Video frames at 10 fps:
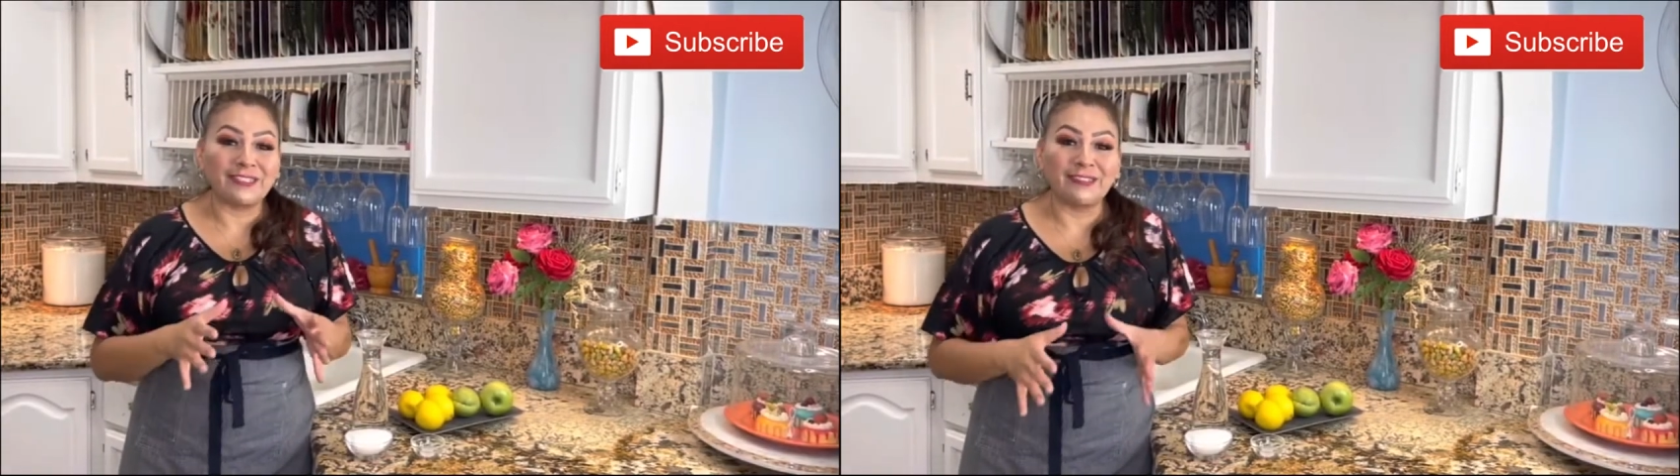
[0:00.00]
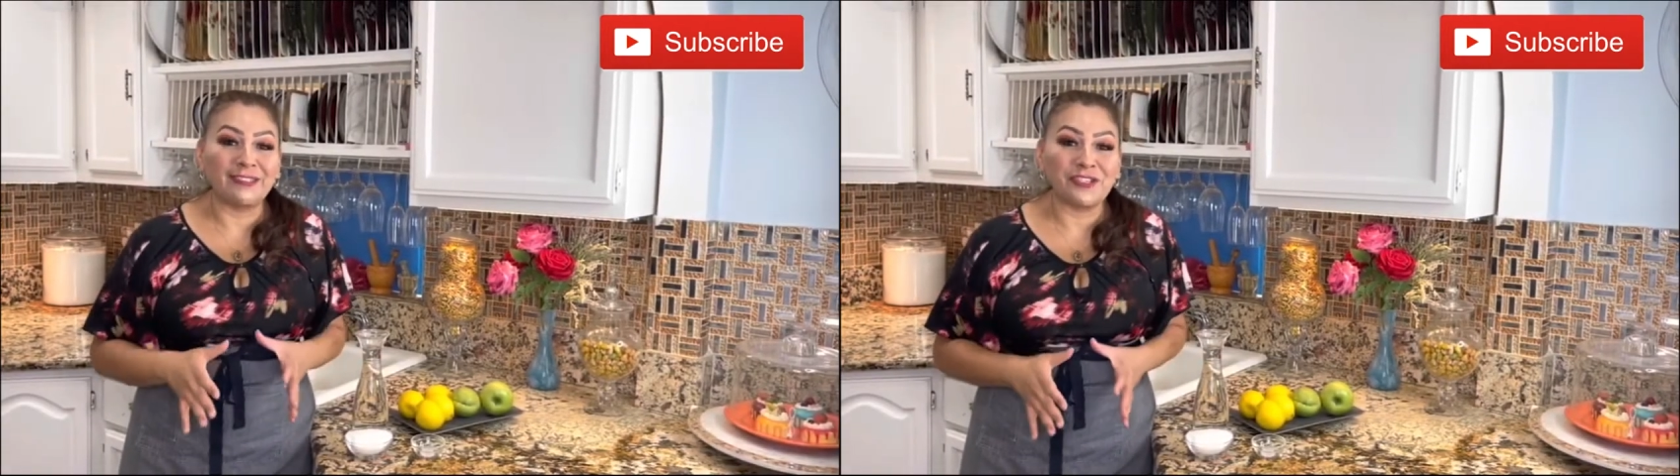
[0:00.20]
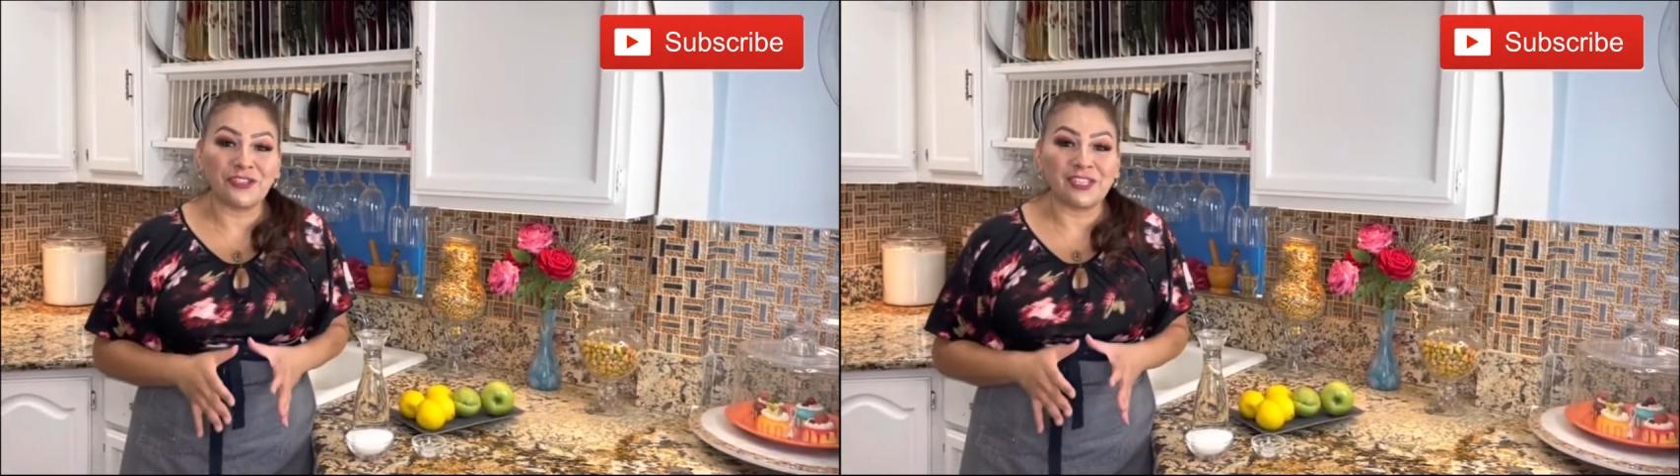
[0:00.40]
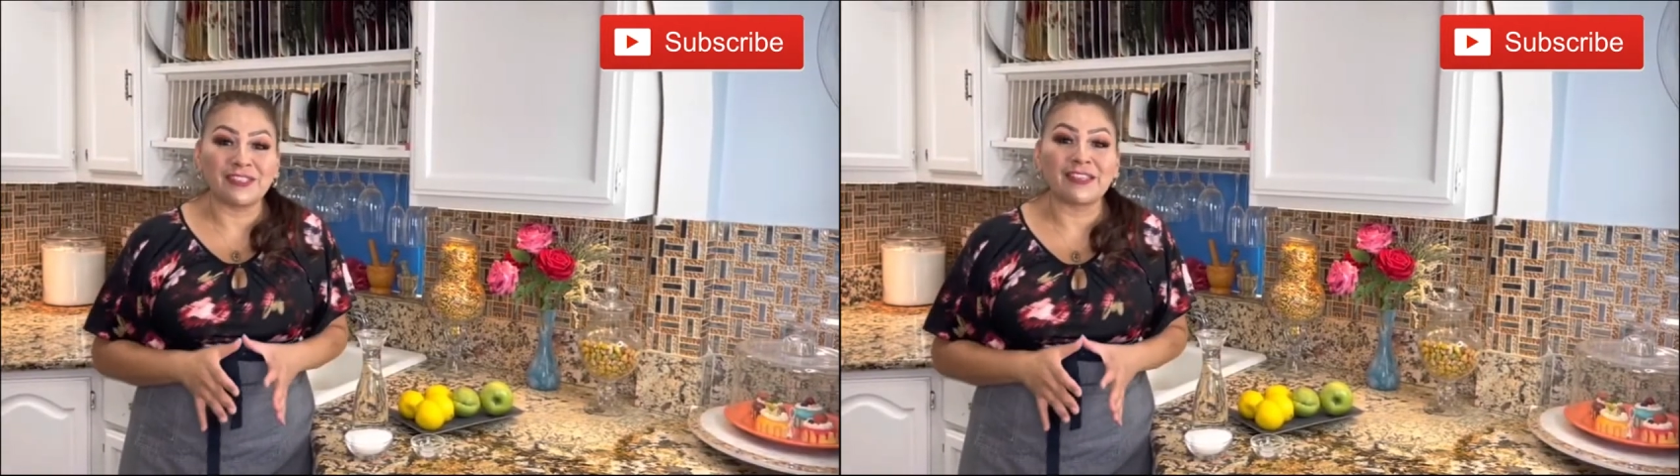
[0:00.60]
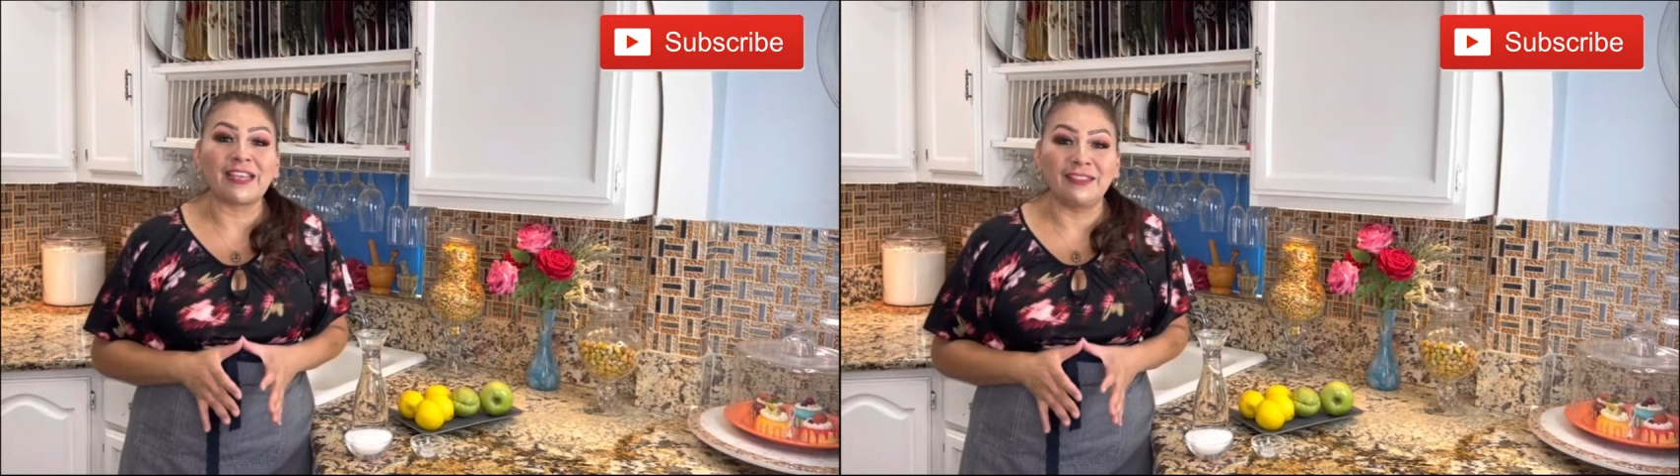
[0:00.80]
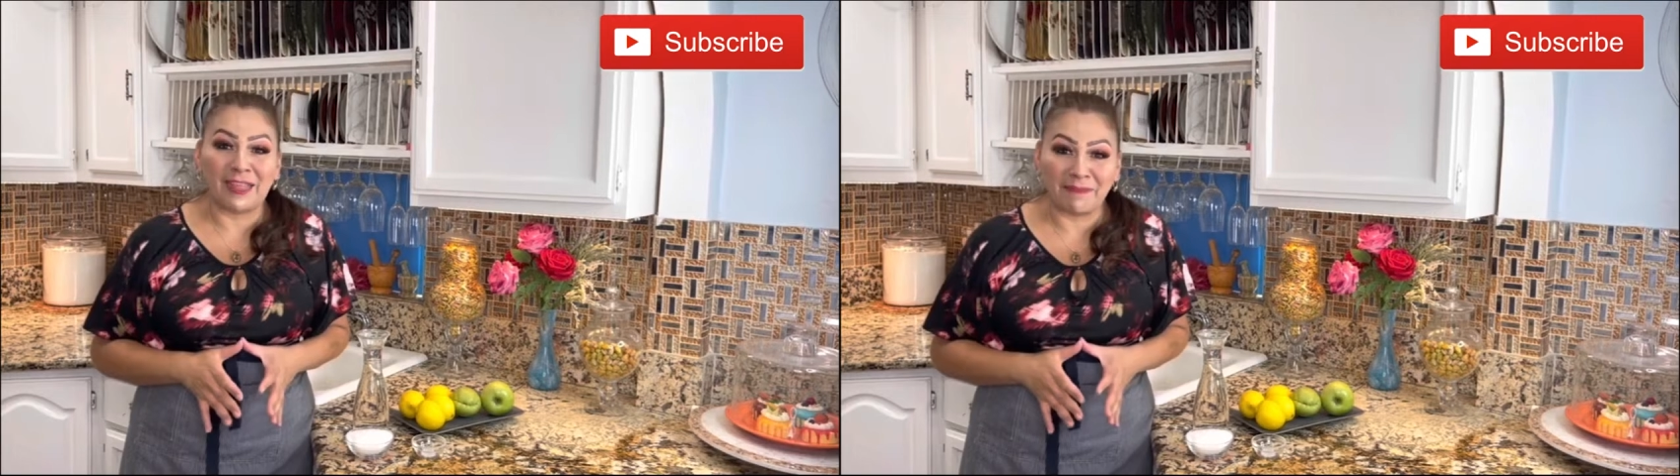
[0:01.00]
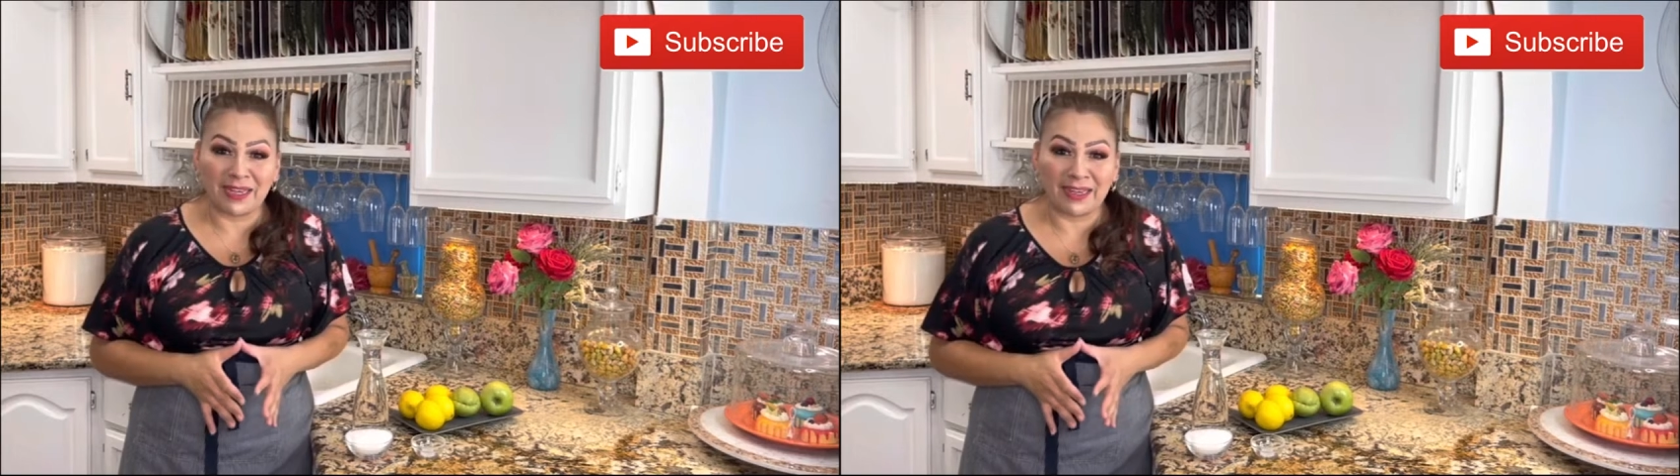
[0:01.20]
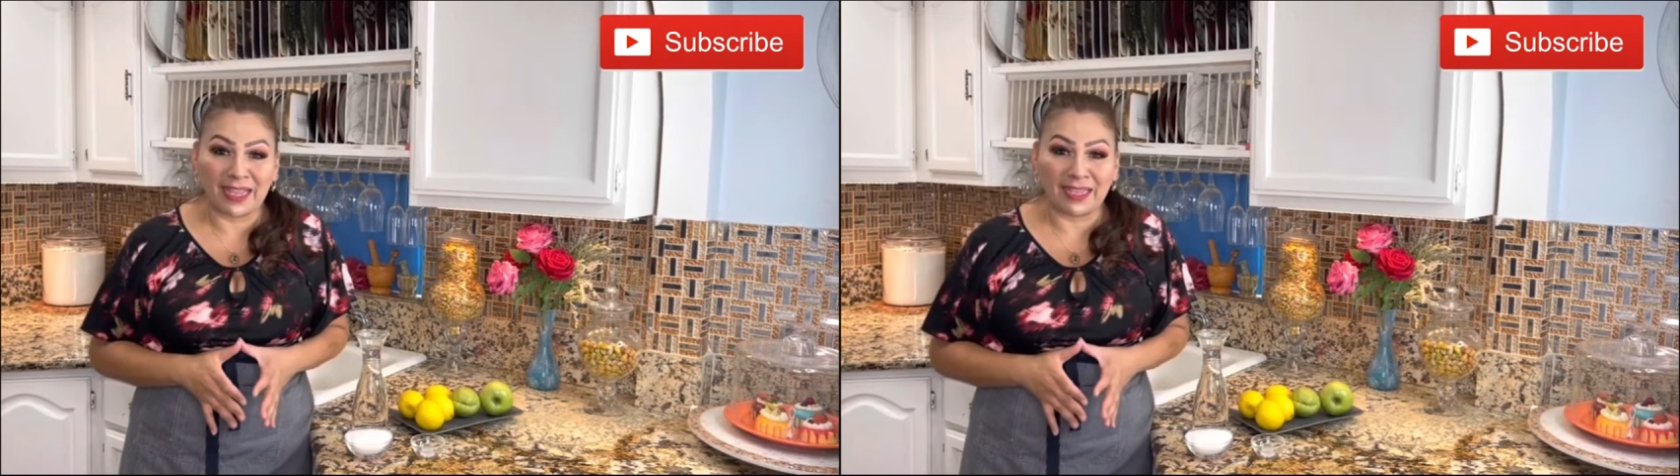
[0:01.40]
delicious
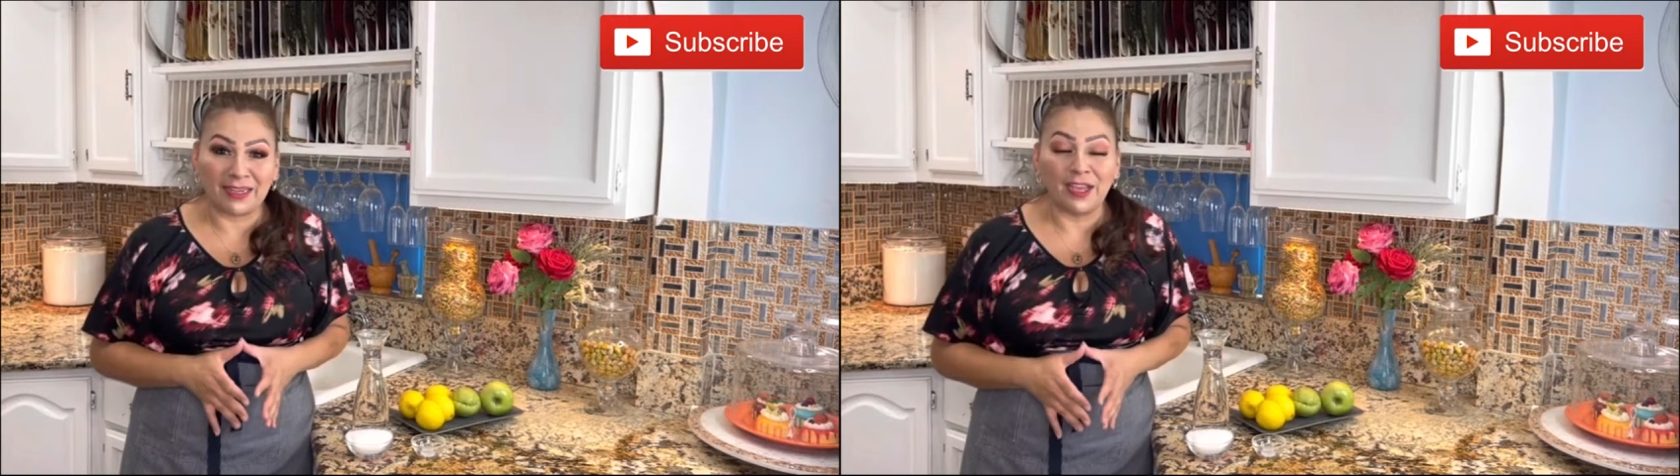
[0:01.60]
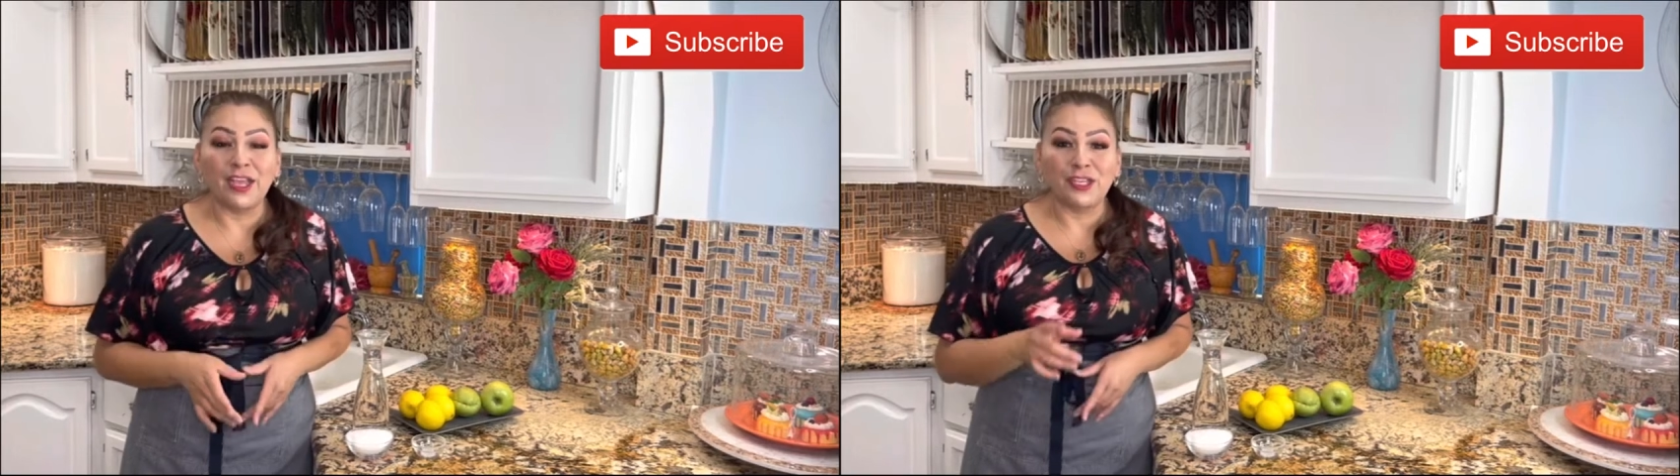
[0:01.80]
lemonade,